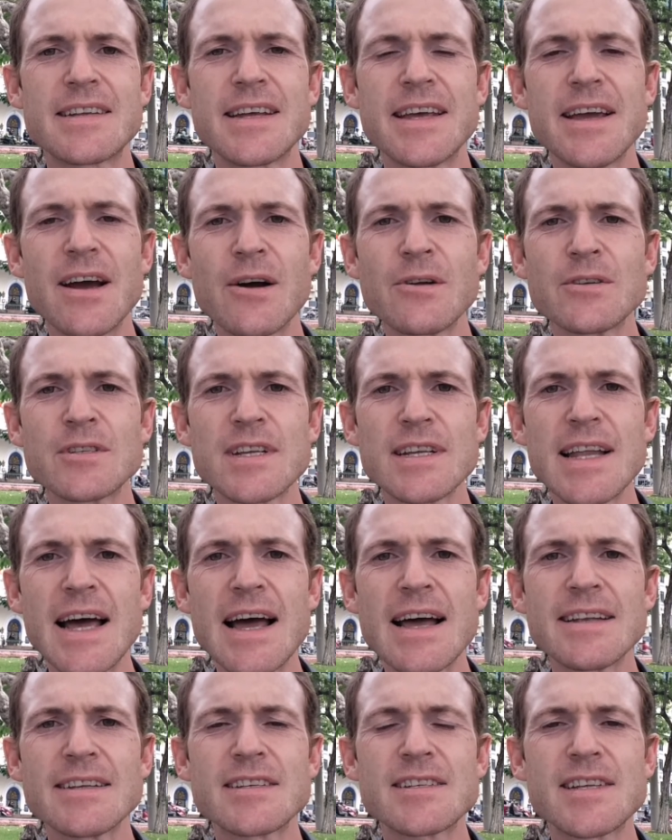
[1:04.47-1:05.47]
he owns an
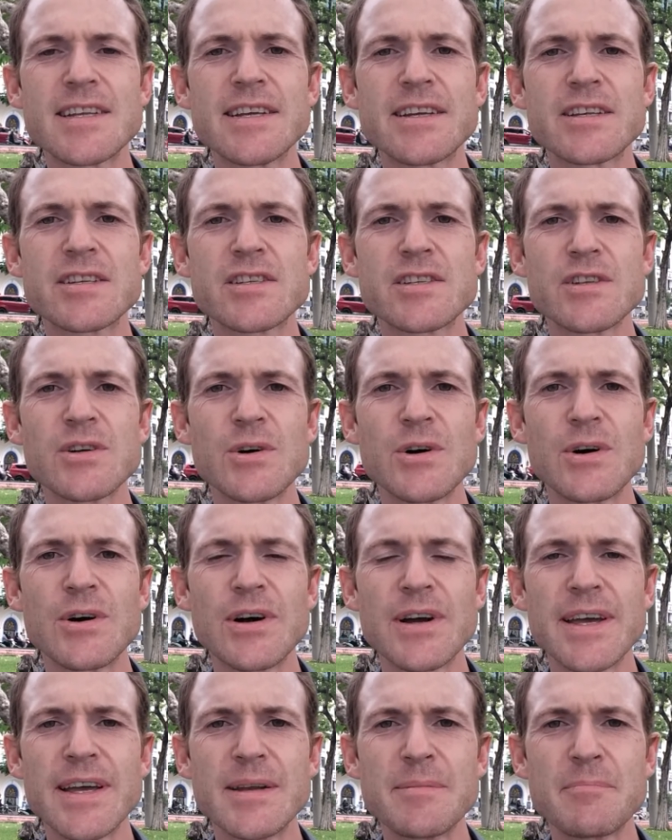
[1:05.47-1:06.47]
antique
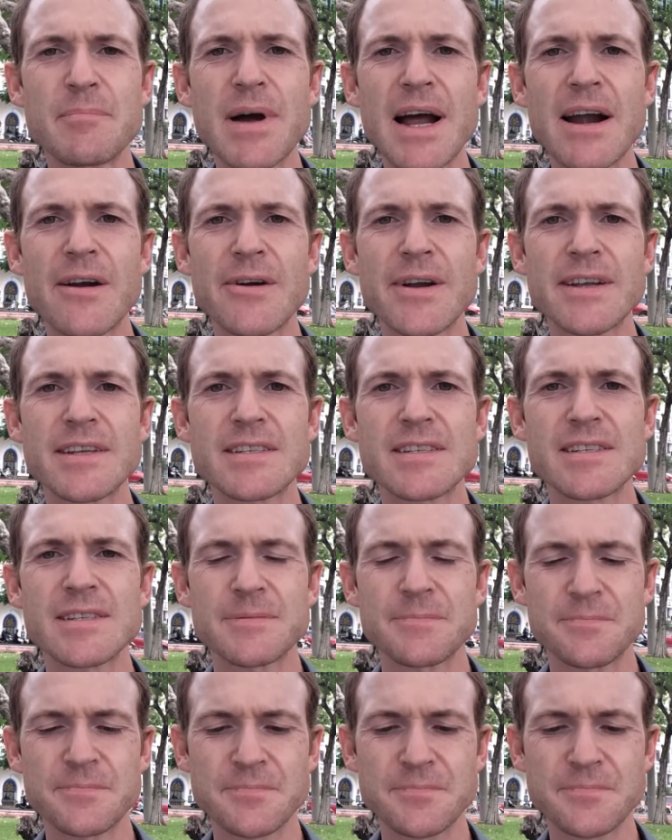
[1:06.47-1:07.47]
store in Paris.